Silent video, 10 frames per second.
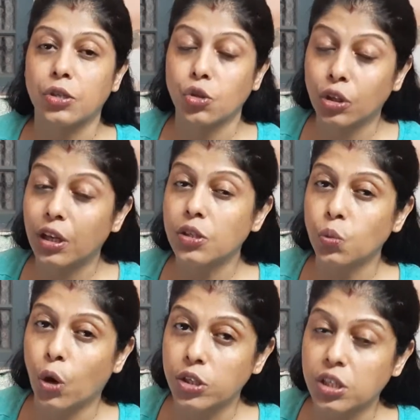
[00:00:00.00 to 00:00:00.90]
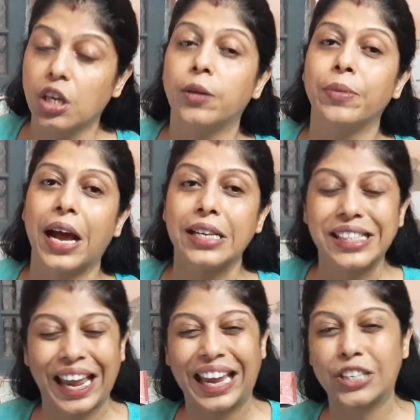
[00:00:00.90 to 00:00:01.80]
So this was termed as
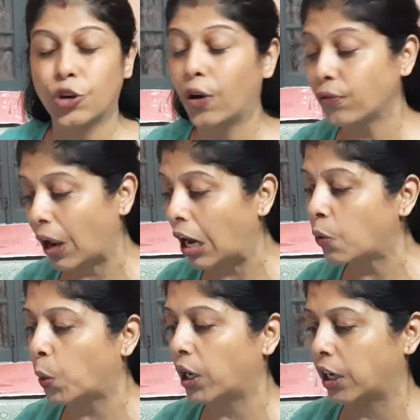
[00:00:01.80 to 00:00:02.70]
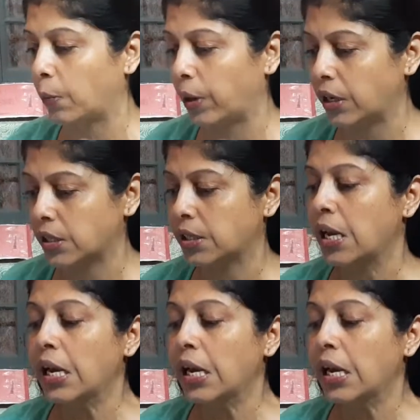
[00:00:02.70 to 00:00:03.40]
age of invertebrates.